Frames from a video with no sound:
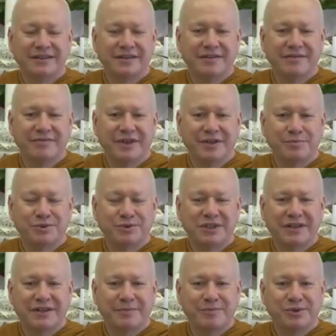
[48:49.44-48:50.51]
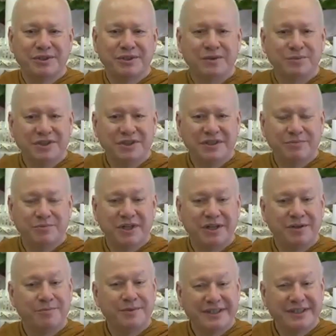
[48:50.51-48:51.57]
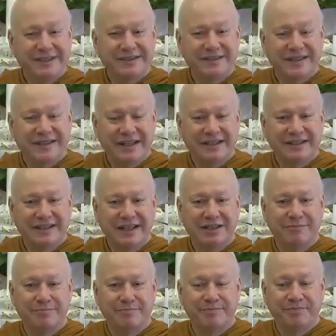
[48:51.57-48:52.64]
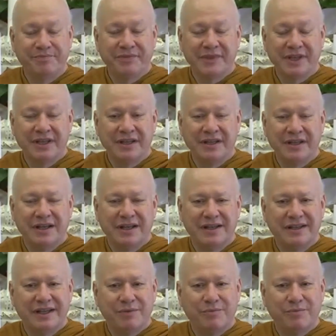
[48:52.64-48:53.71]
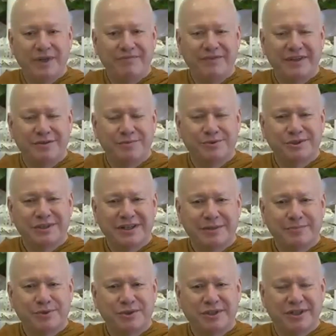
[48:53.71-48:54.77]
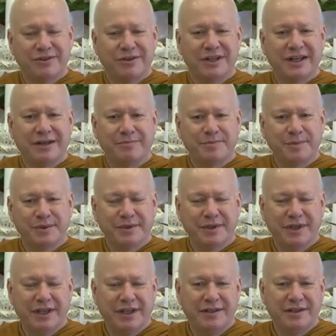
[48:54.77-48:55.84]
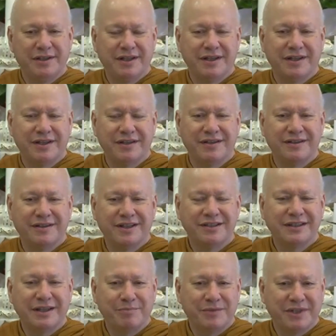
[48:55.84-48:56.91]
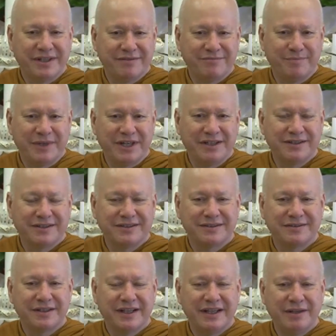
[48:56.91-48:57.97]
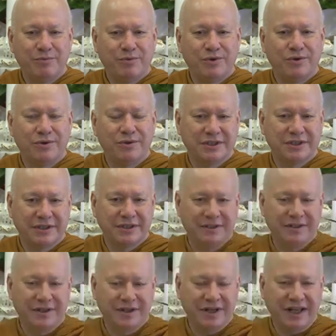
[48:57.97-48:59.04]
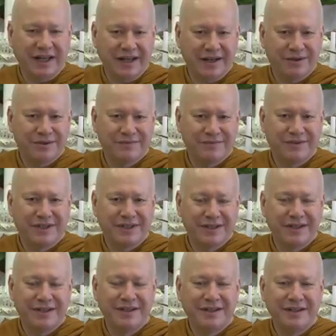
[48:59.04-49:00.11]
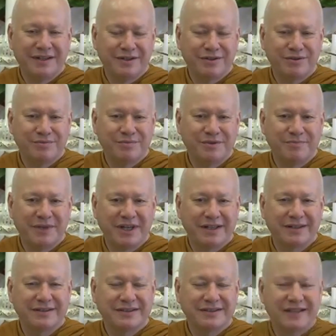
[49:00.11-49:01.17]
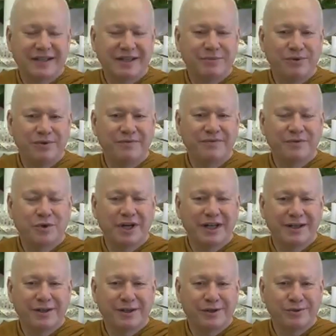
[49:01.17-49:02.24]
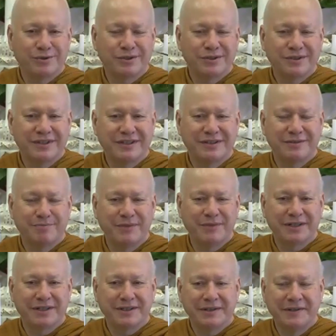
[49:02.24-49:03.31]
Venerable Sariputta wished him well, but didn't say his name. And then when Venerable Sariputta got up in the assembly of monks, he walked out of the group of monks and he walked quite close to this monk